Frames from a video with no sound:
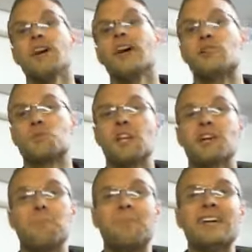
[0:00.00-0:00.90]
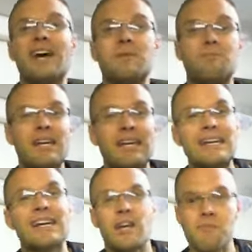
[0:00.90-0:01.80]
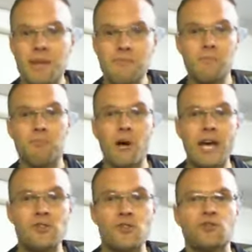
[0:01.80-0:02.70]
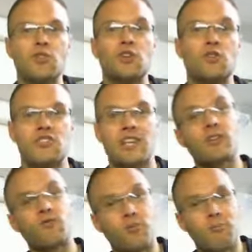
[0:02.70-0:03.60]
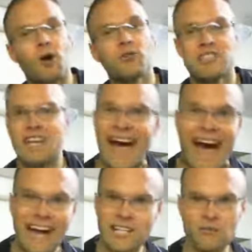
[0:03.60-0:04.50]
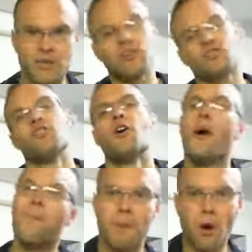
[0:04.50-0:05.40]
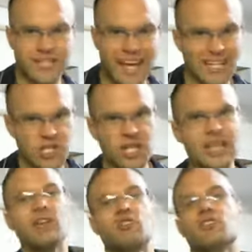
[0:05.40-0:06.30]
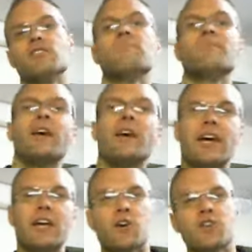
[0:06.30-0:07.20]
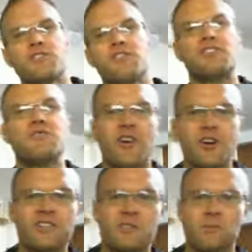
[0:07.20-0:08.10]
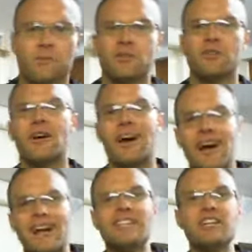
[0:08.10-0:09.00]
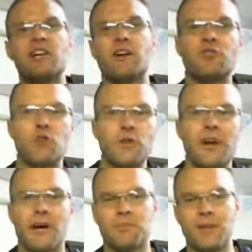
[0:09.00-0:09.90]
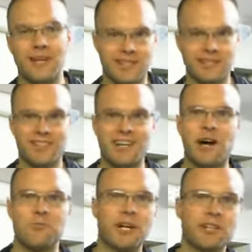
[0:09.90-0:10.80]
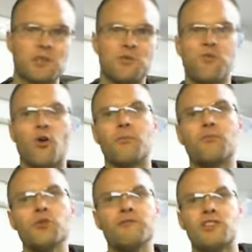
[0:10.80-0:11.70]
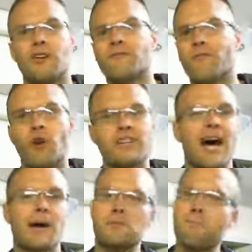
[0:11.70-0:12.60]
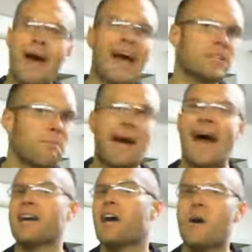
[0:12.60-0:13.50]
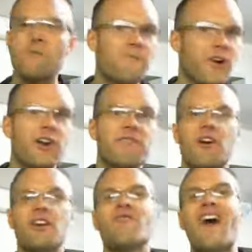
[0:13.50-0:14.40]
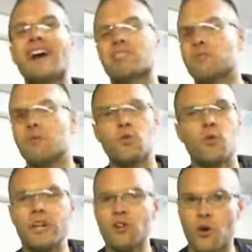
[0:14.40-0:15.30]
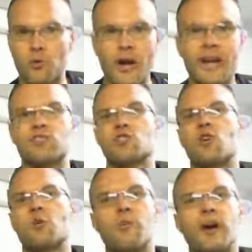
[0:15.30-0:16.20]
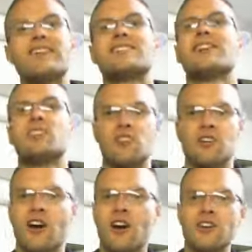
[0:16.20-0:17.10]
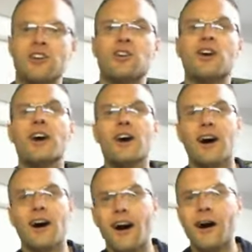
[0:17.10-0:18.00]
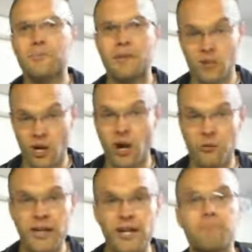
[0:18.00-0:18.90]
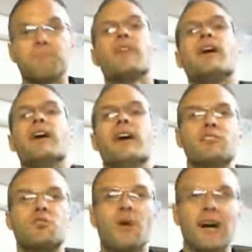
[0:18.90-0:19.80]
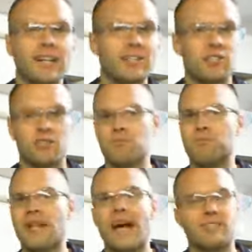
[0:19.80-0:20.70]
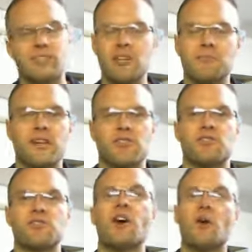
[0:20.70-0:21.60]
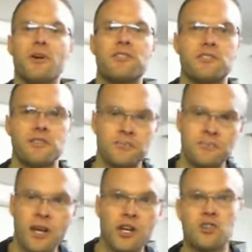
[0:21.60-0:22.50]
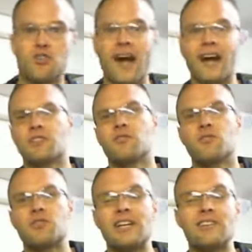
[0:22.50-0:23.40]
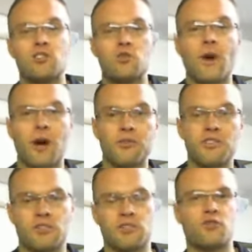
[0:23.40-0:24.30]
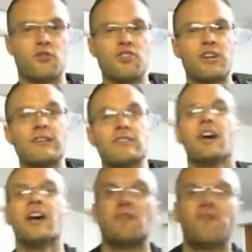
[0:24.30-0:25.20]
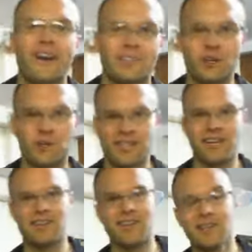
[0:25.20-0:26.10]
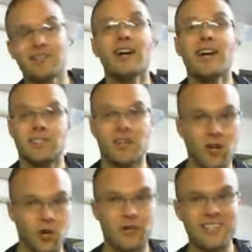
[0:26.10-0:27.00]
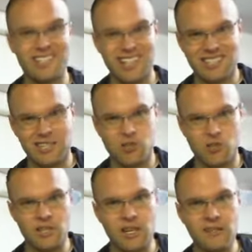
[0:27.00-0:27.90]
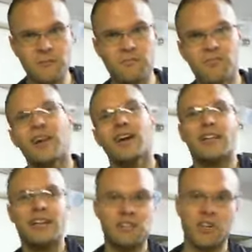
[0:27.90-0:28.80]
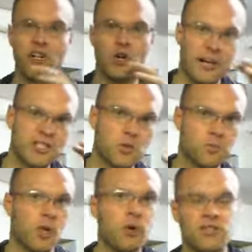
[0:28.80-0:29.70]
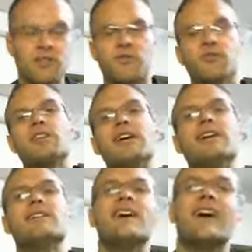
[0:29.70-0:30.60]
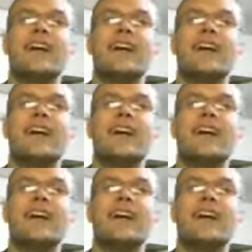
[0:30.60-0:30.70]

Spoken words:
As we look at P.A.P., it may be brand new to you. It stands for post-activation potentiation. It goes to this very simple idea of two complexes. A complex is 4 moves done 4 times back to back, very, very fast in between. No rest, no breaks, get your cardio up, get your heart rate up, as well as just blasting your muscles with some contraction routines as well, resistance routines. In fact, it goes like this. It's going to go resistance routine, and then it's going to go explosive routine, and